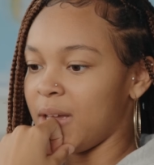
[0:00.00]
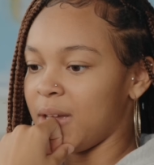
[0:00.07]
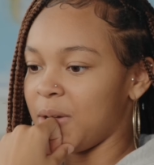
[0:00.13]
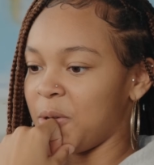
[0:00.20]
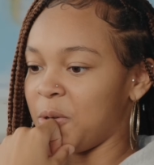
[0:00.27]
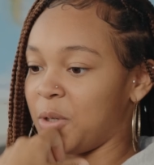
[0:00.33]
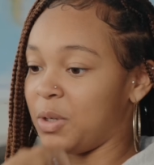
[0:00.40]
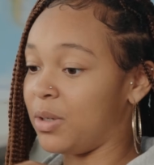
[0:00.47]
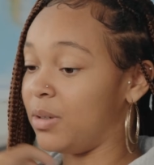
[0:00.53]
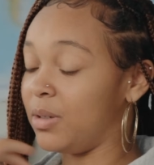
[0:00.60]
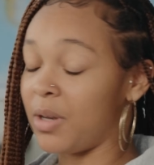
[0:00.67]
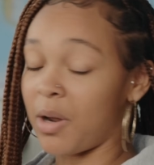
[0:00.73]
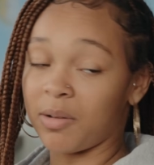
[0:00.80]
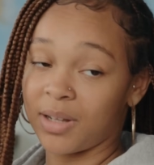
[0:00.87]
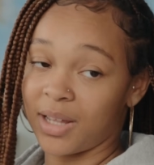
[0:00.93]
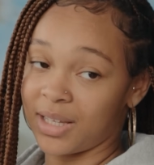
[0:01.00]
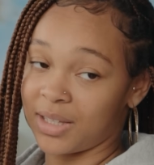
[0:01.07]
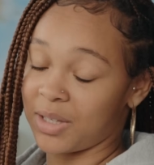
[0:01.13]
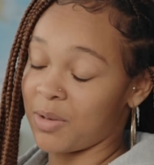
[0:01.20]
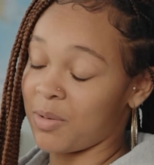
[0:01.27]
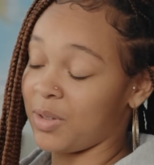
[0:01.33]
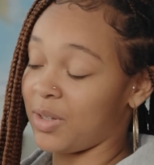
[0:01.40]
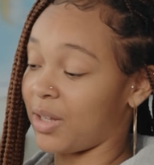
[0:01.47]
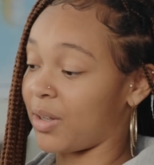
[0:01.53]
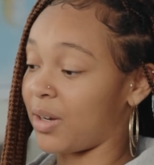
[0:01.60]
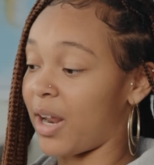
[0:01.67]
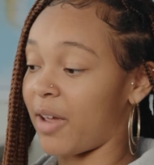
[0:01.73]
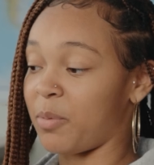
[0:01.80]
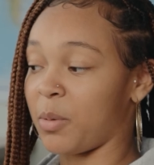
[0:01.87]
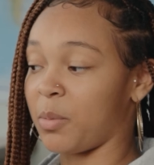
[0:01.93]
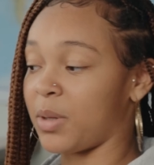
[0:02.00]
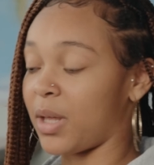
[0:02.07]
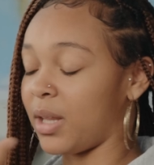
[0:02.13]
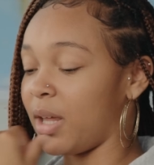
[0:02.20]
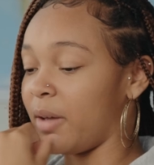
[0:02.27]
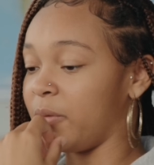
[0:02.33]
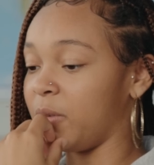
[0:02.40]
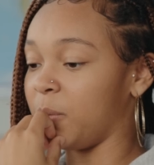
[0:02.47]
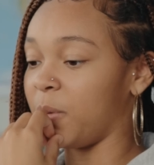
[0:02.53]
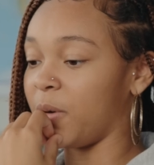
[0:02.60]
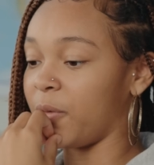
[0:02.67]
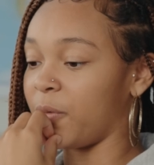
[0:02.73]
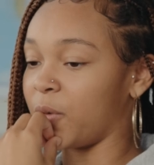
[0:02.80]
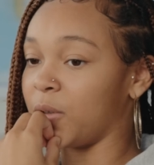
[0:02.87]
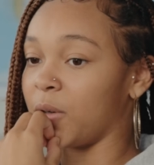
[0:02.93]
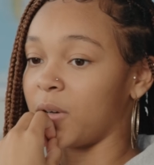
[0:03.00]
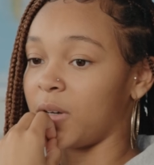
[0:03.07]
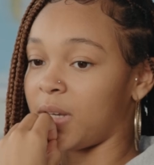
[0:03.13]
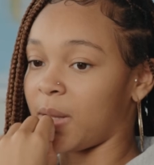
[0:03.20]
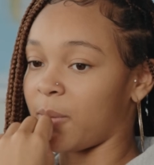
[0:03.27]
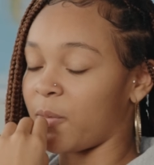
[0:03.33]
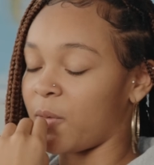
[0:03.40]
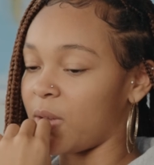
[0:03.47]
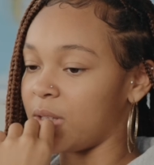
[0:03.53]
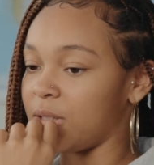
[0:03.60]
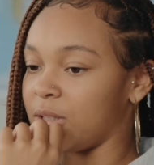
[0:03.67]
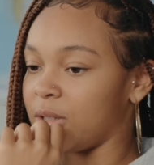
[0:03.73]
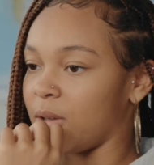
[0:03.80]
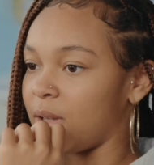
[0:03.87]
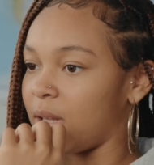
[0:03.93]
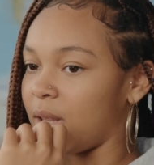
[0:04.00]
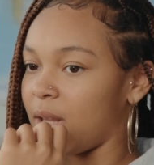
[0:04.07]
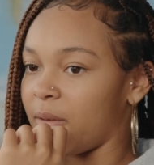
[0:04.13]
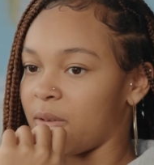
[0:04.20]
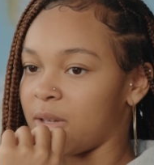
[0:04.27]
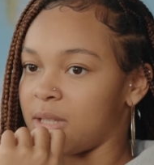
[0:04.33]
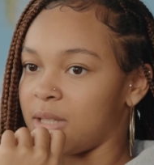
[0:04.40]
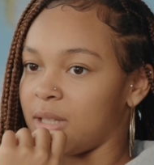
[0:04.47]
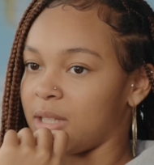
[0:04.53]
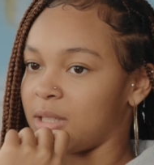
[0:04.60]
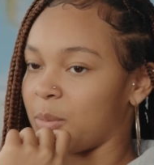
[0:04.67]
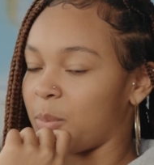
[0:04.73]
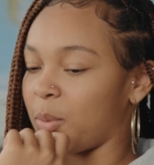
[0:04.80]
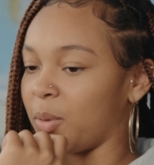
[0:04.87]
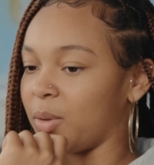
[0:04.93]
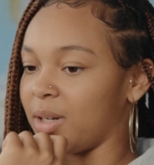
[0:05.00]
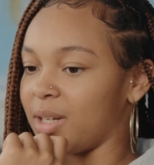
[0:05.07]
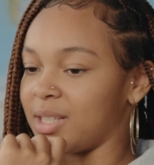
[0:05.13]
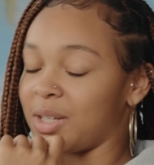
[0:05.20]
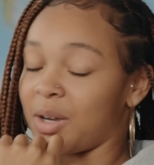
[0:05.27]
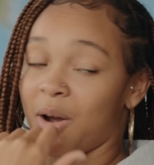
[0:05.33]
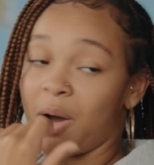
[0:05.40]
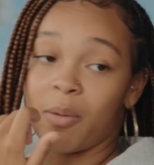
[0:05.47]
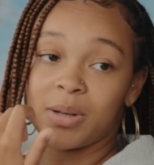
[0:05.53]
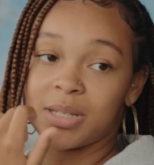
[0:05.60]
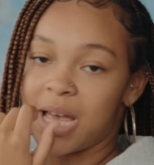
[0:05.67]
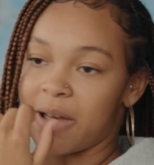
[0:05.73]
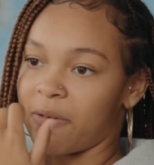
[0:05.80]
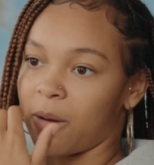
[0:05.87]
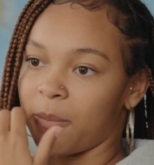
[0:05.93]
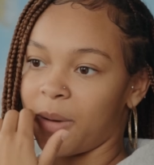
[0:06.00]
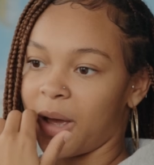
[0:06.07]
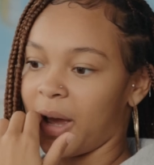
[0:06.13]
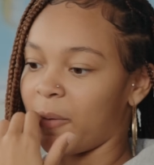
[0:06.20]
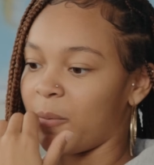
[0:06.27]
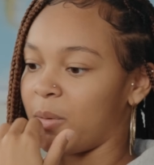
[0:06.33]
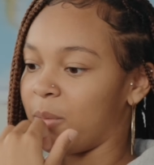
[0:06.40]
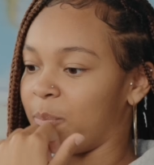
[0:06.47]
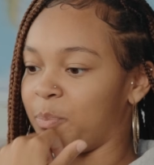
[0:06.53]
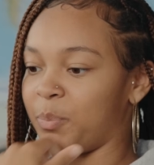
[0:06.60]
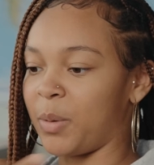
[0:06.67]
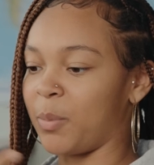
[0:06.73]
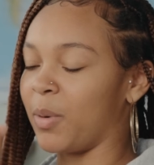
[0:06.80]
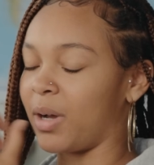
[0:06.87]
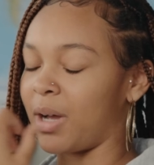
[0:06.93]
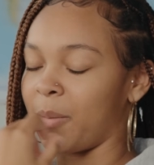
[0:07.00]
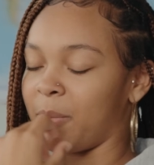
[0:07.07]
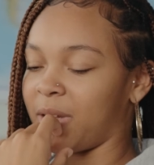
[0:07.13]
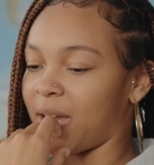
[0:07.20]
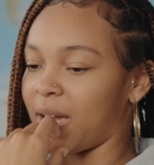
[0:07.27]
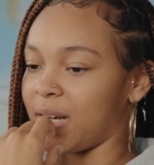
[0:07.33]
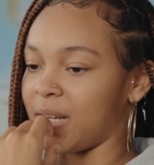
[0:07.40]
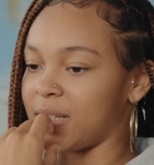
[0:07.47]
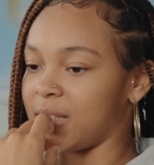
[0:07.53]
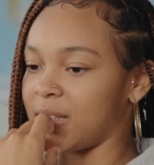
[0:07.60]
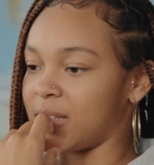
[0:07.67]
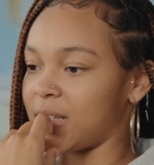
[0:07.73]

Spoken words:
who don't like you, and they're going to have people that love you. But for Notre Dame fans, they love us and they support us. They always have our back when people are coming at us. And